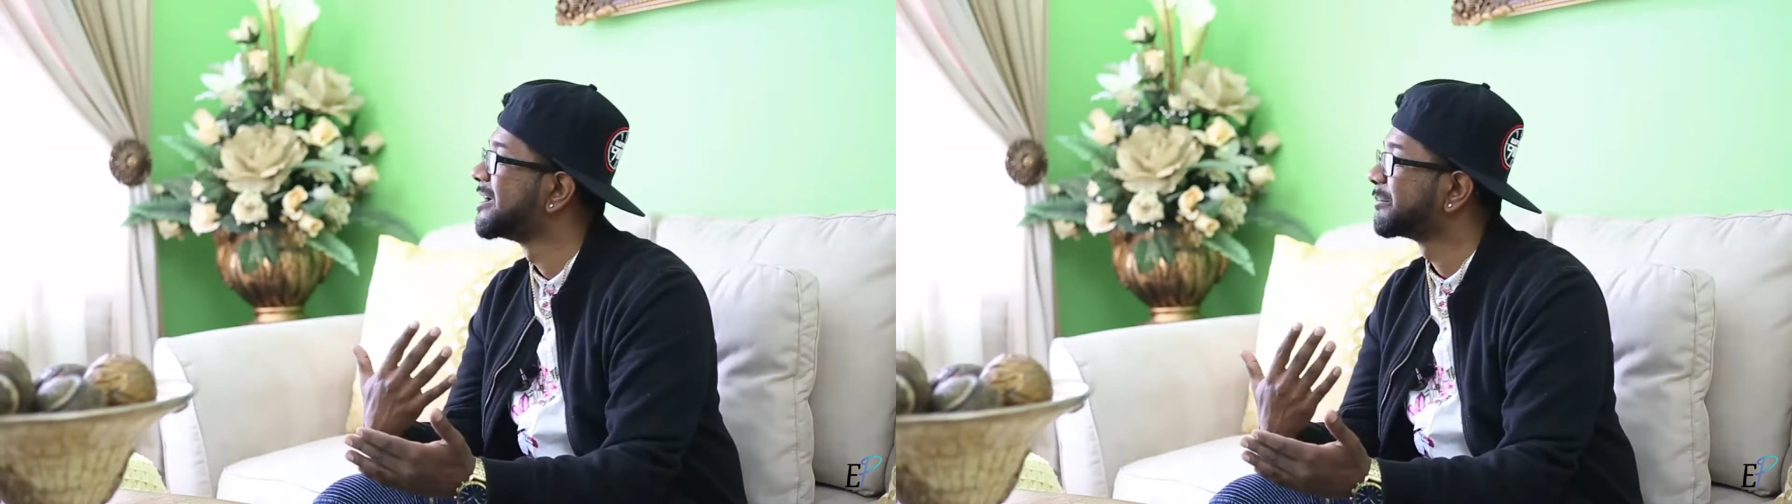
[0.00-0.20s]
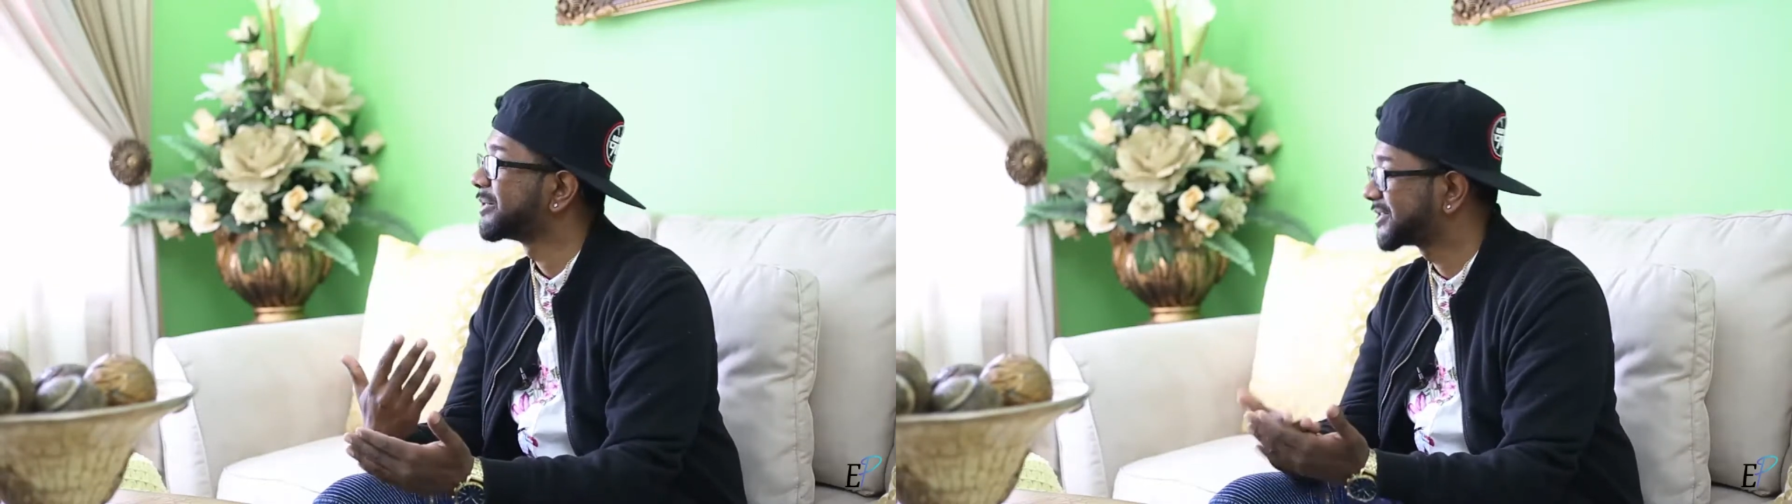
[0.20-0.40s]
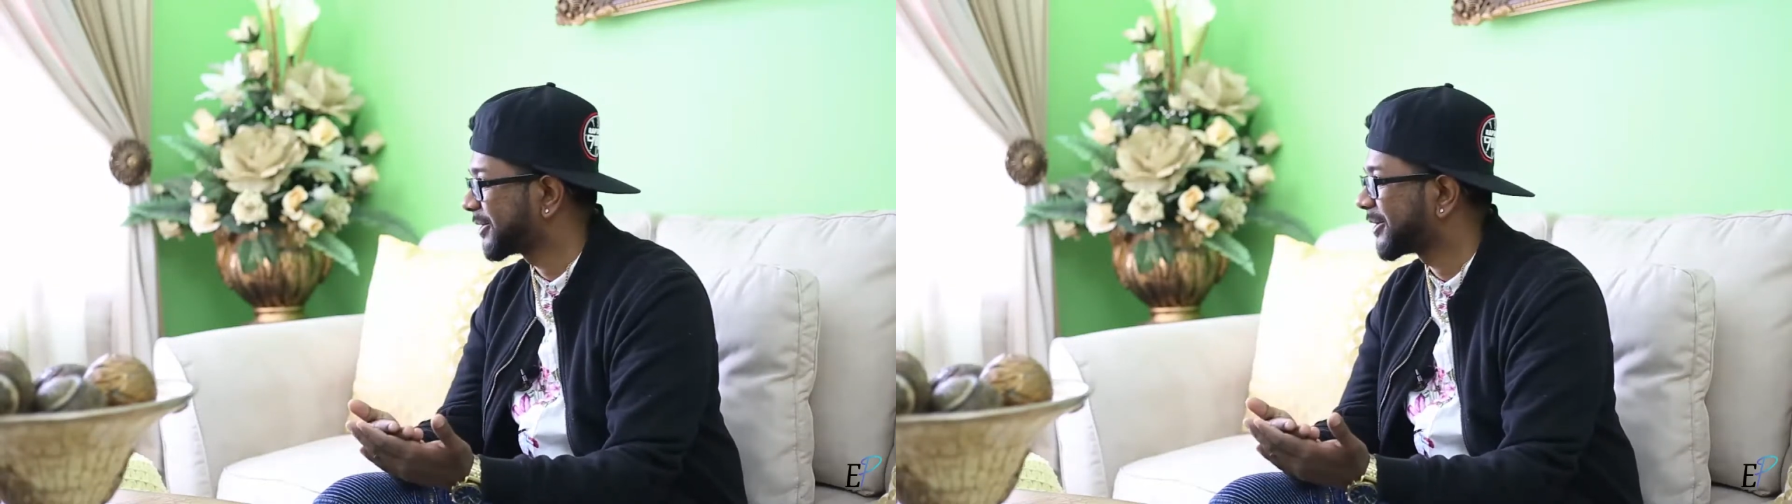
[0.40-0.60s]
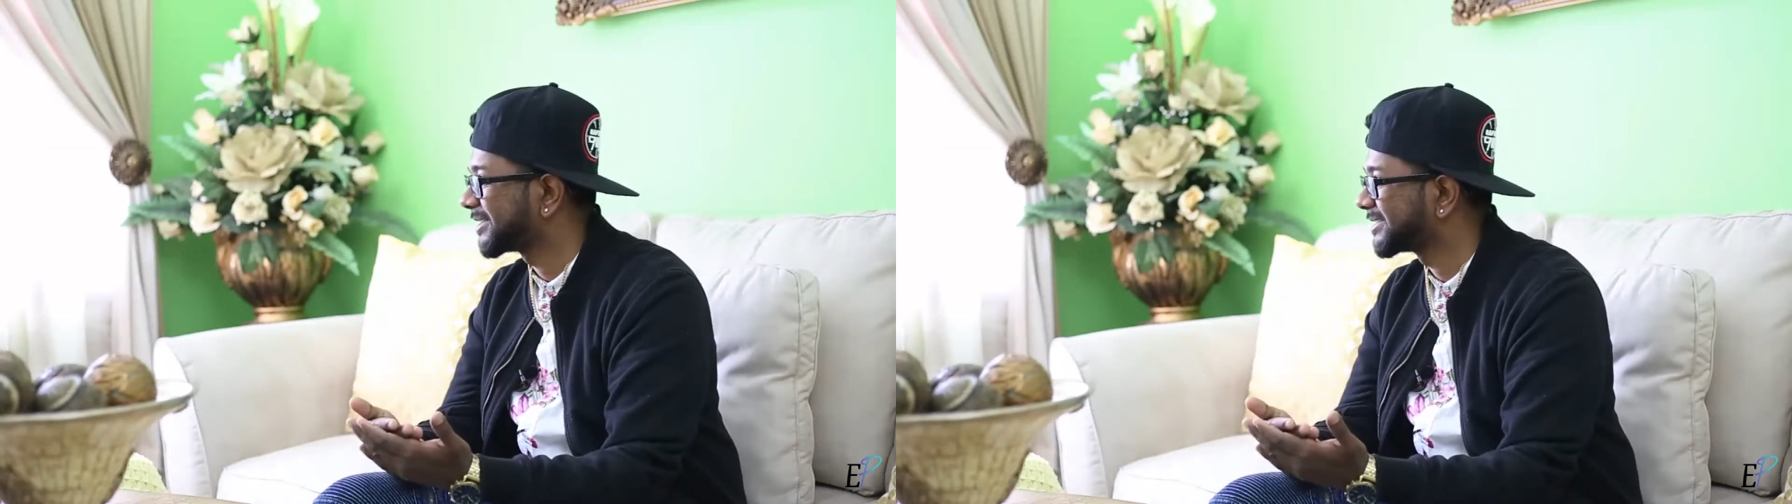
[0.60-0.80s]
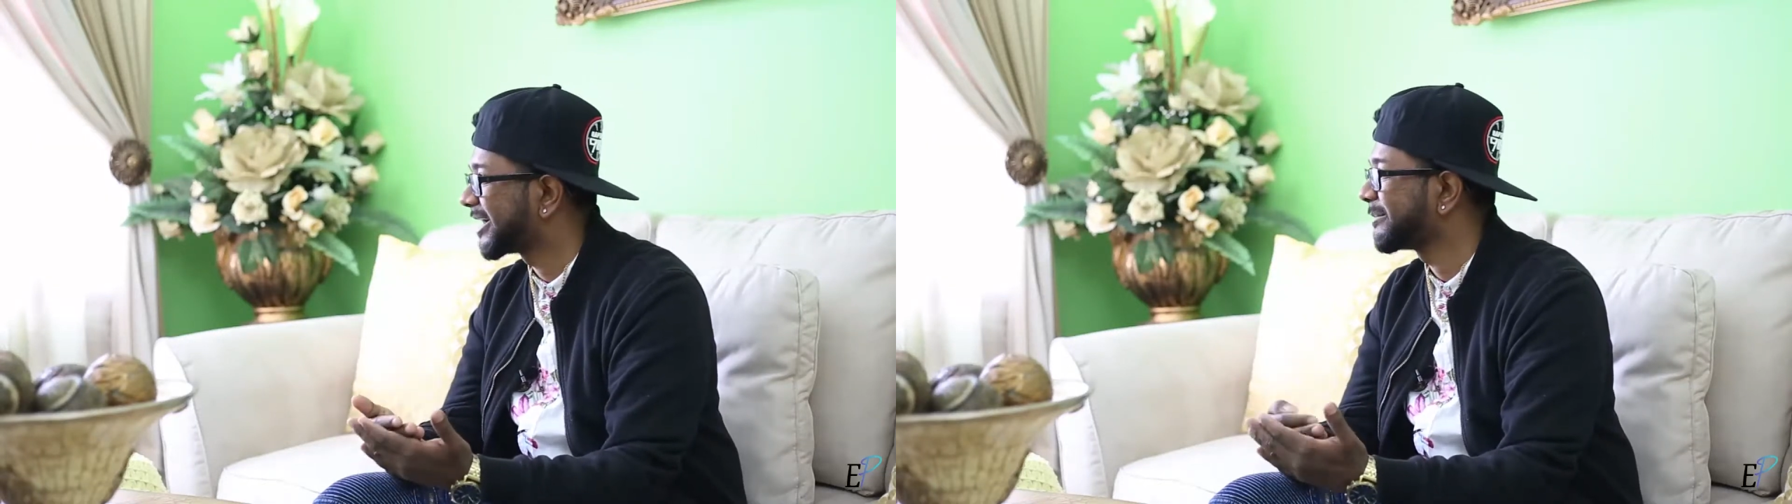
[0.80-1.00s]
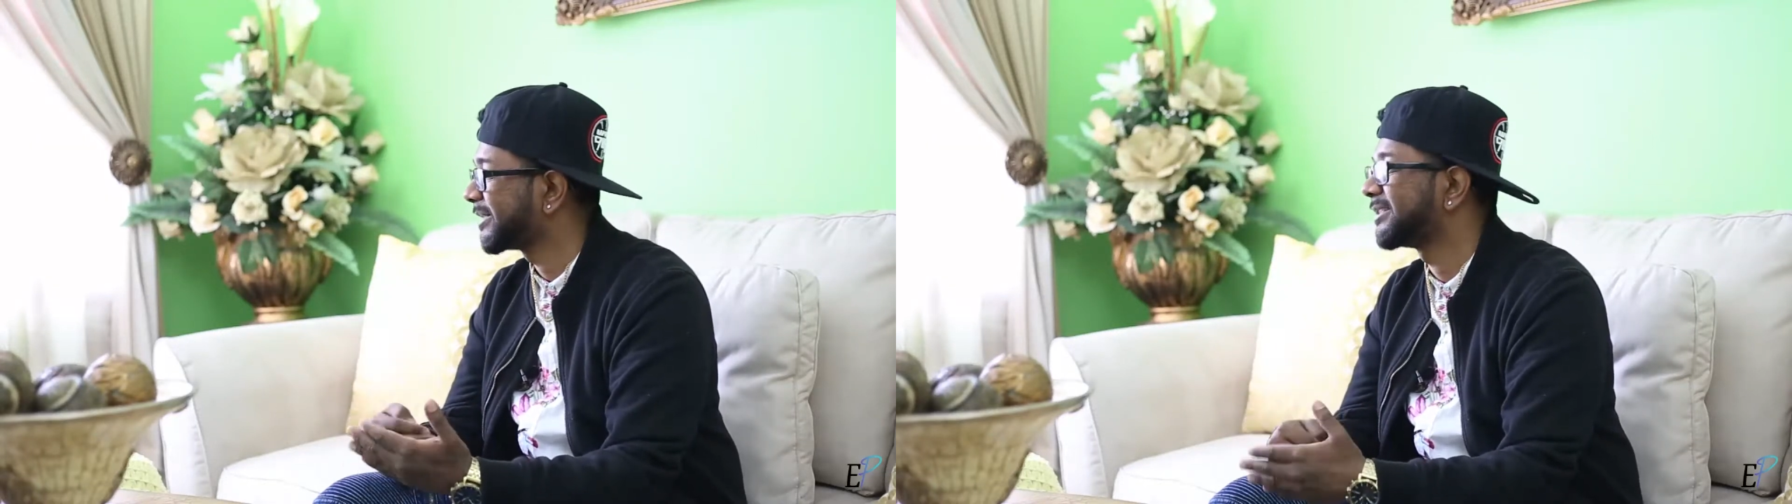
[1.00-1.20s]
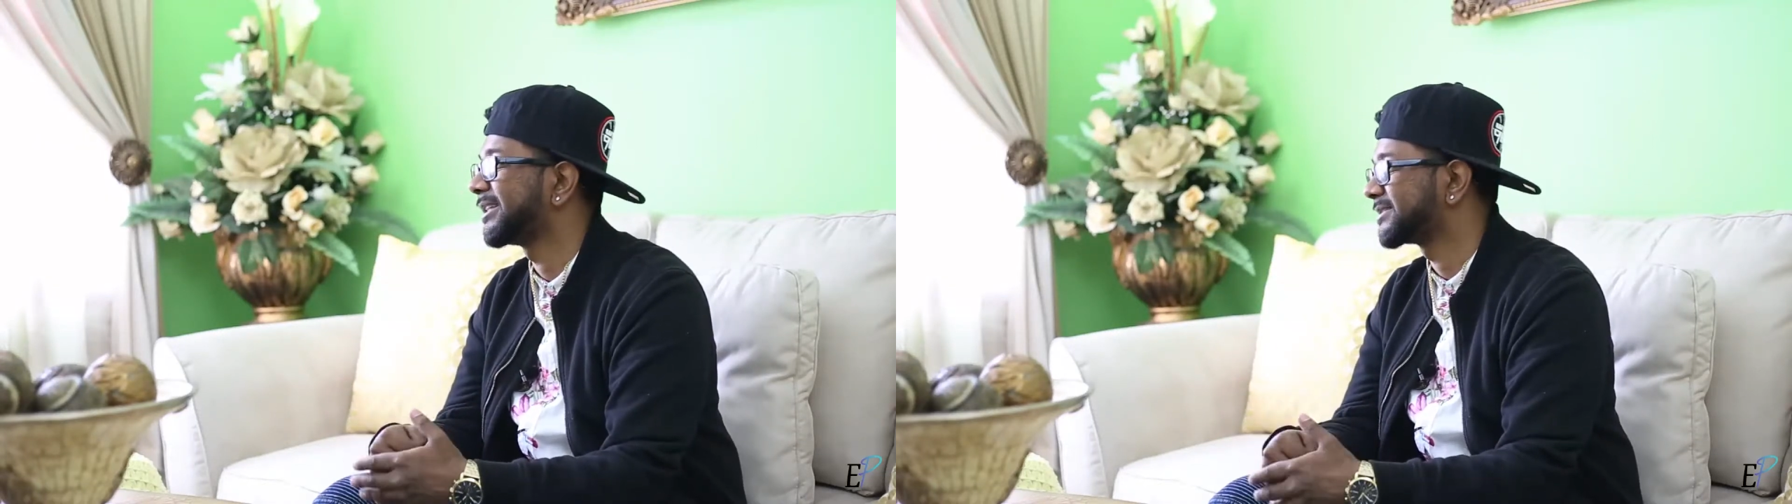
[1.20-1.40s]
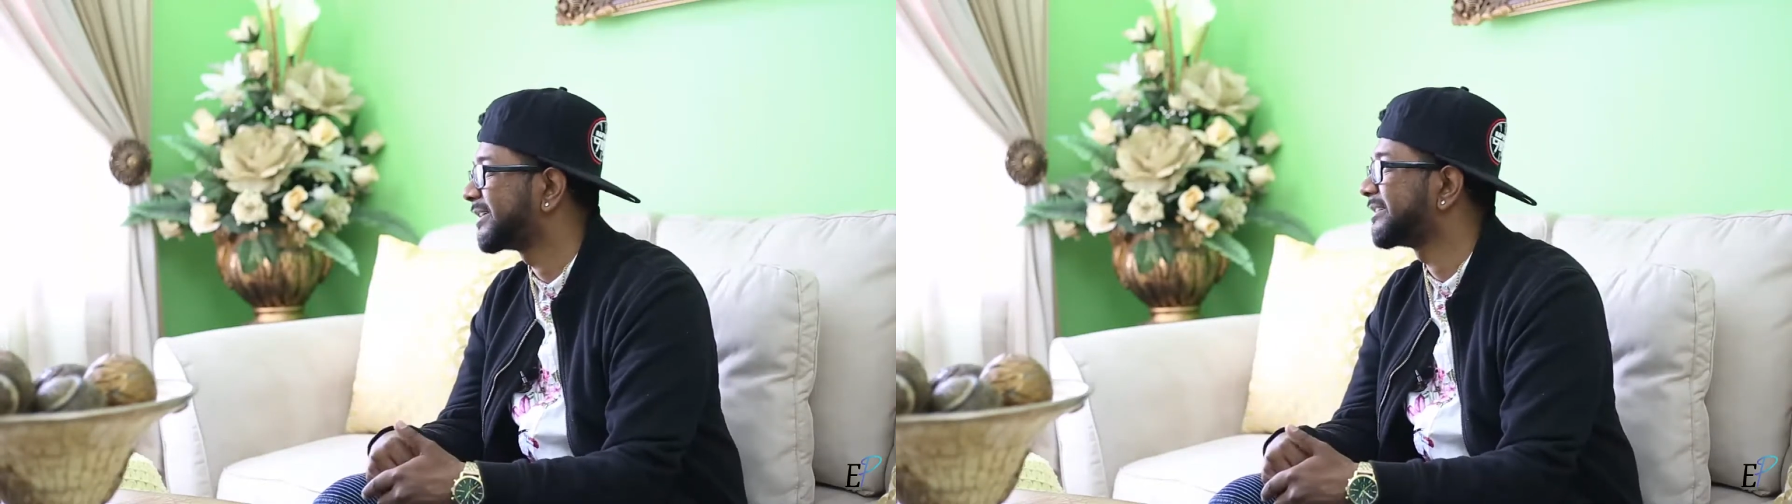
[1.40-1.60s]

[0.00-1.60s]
pushing all the time, and that's very,